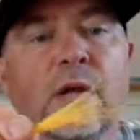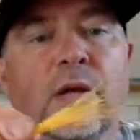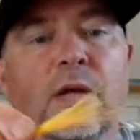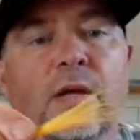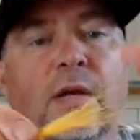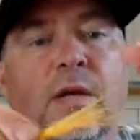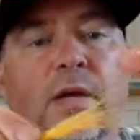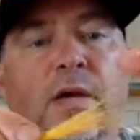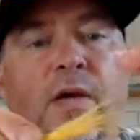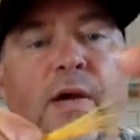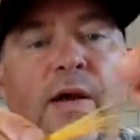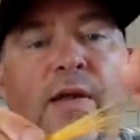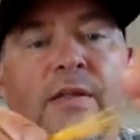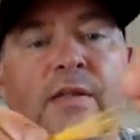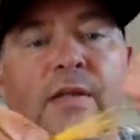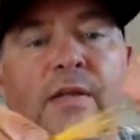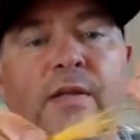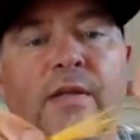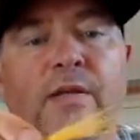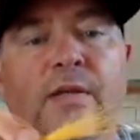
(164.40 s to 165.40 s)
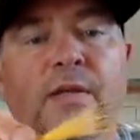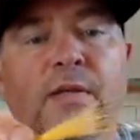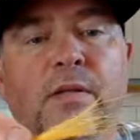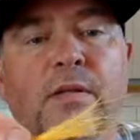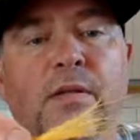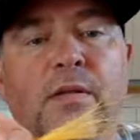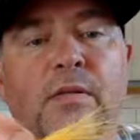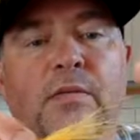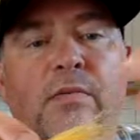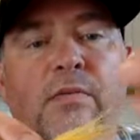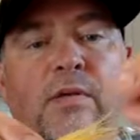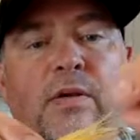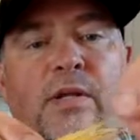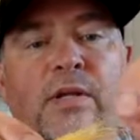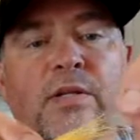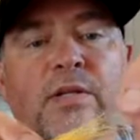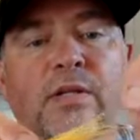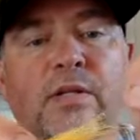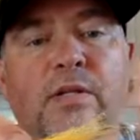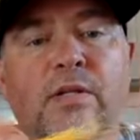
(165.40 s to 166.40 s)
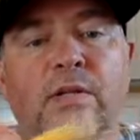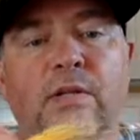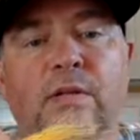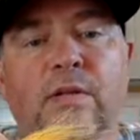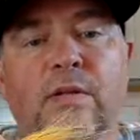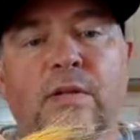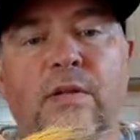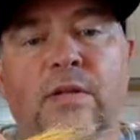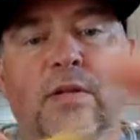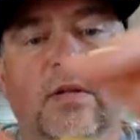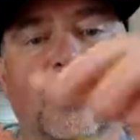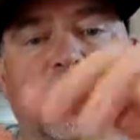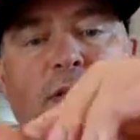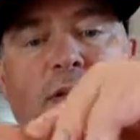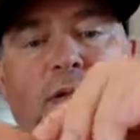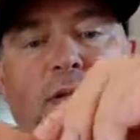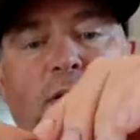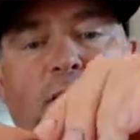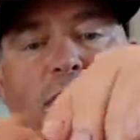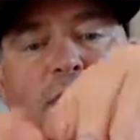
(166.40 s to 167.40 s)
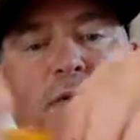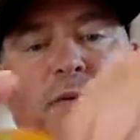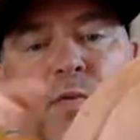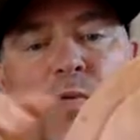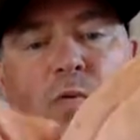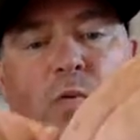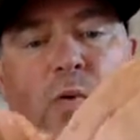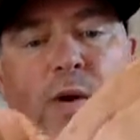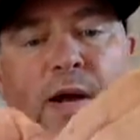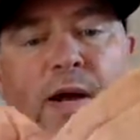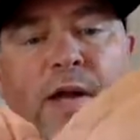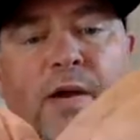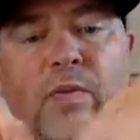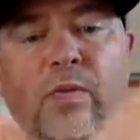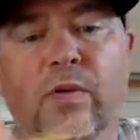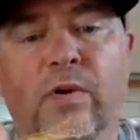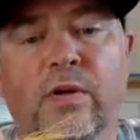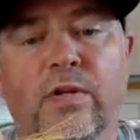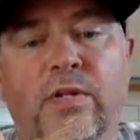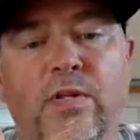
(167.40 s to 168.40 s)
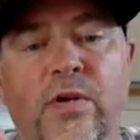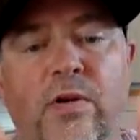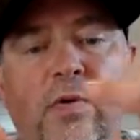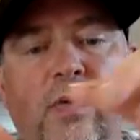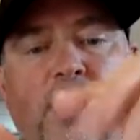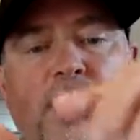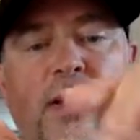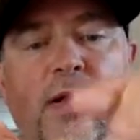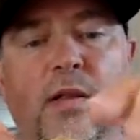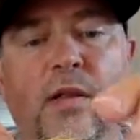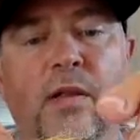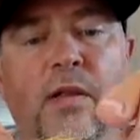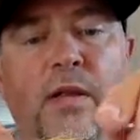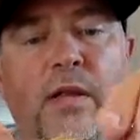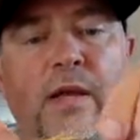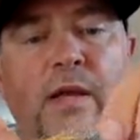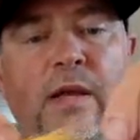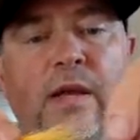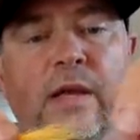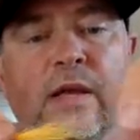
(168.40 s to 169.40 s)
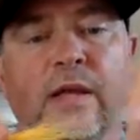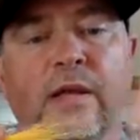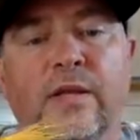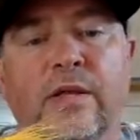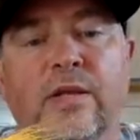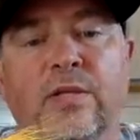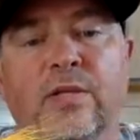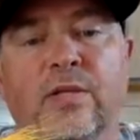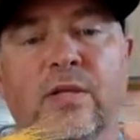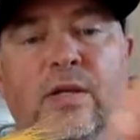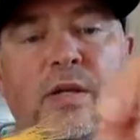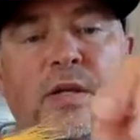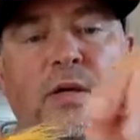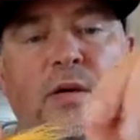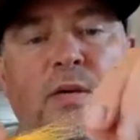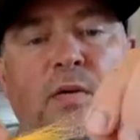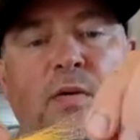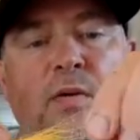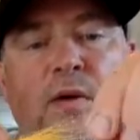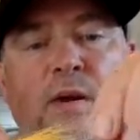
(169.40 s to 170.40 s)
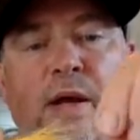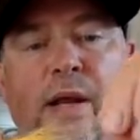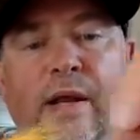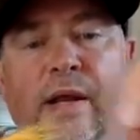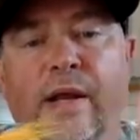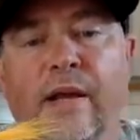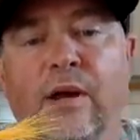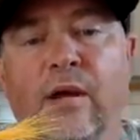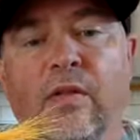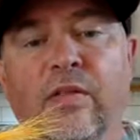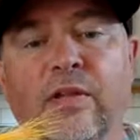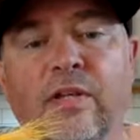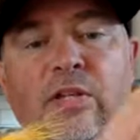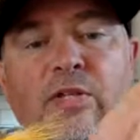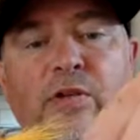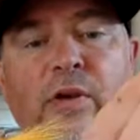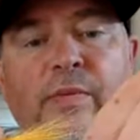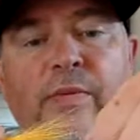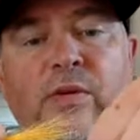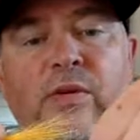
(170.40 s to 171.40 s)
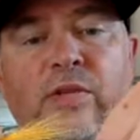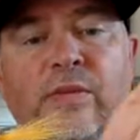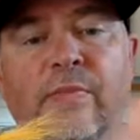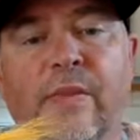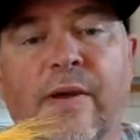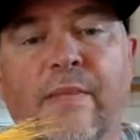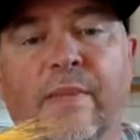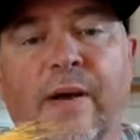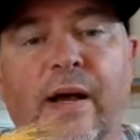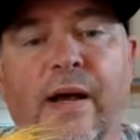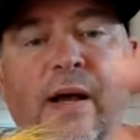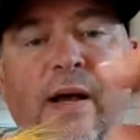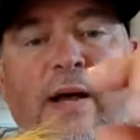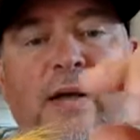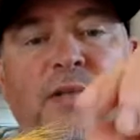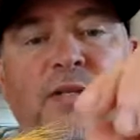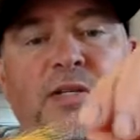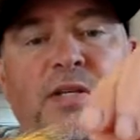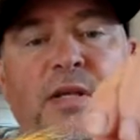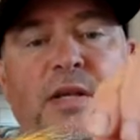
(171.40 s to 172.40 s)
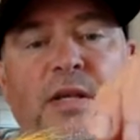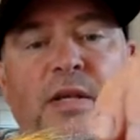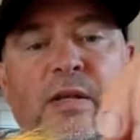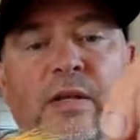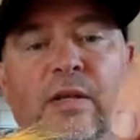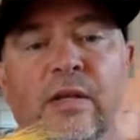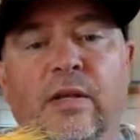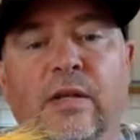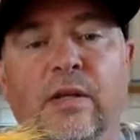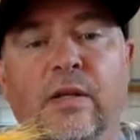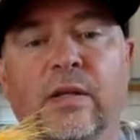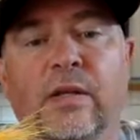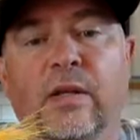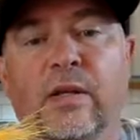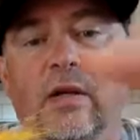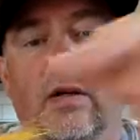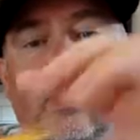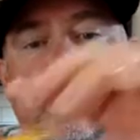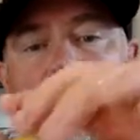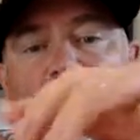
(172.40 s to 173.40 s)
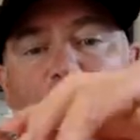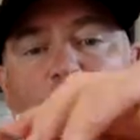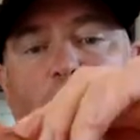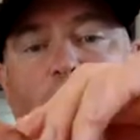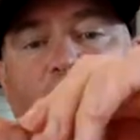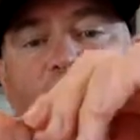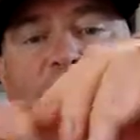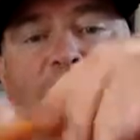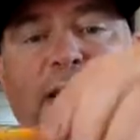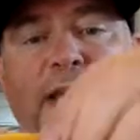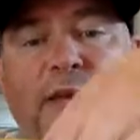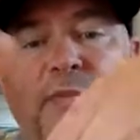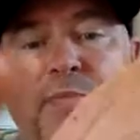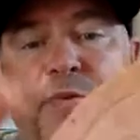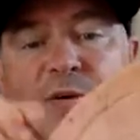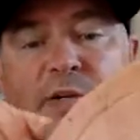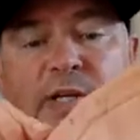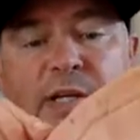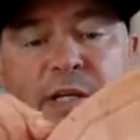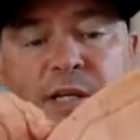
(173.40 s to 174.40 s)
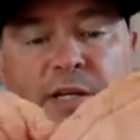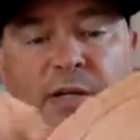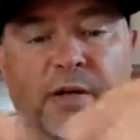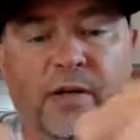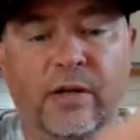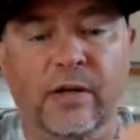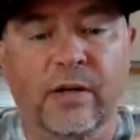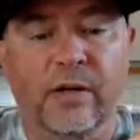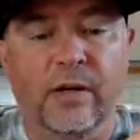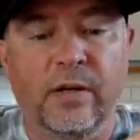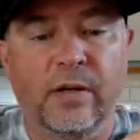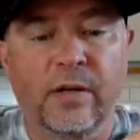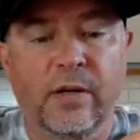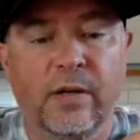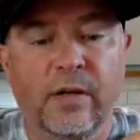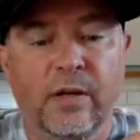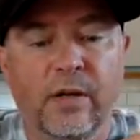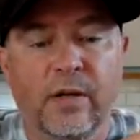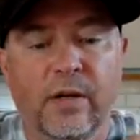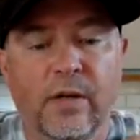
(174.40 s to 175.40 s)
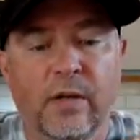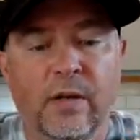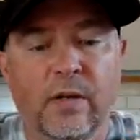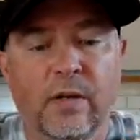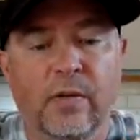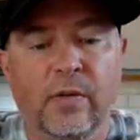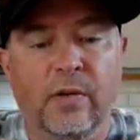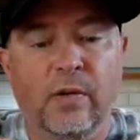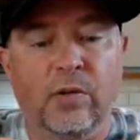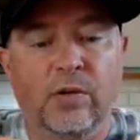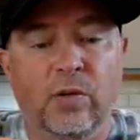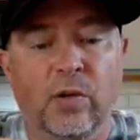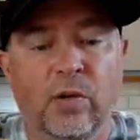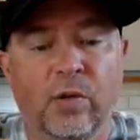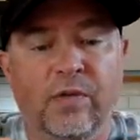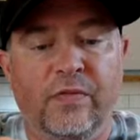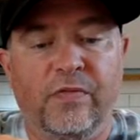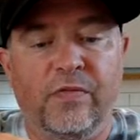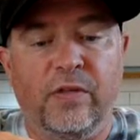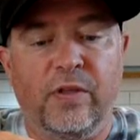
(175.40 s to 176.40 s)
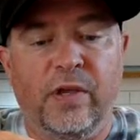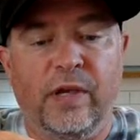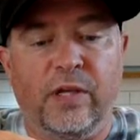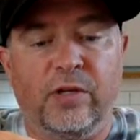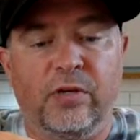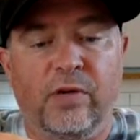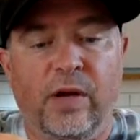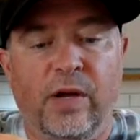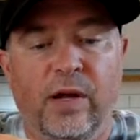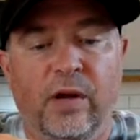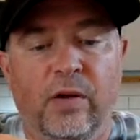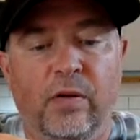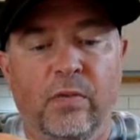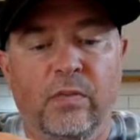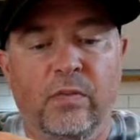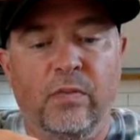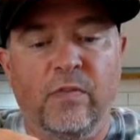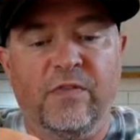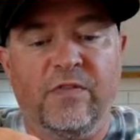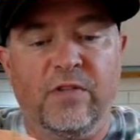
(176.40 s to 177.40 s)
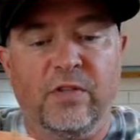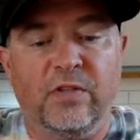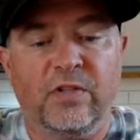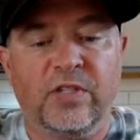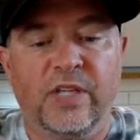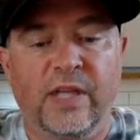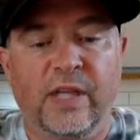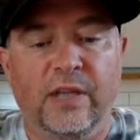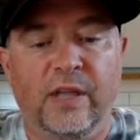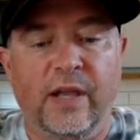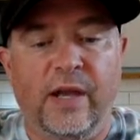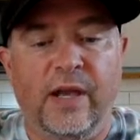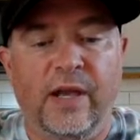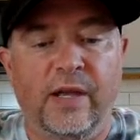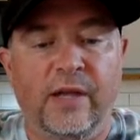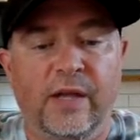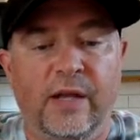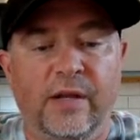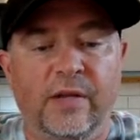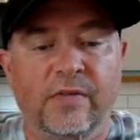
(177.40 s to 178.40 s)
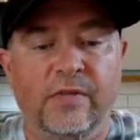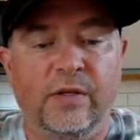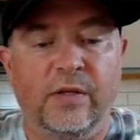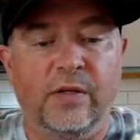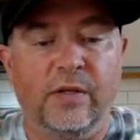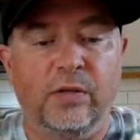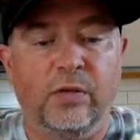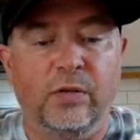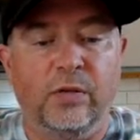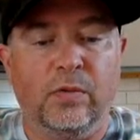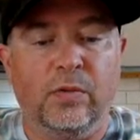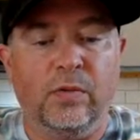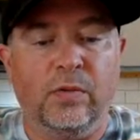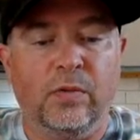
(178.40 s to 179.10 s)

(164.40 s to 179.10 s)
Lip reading: I think the reason why it works so well is, I had all these streamers in my box, and, in one lake in particular, we were trolling for lake trout, full sink line out of a canoe,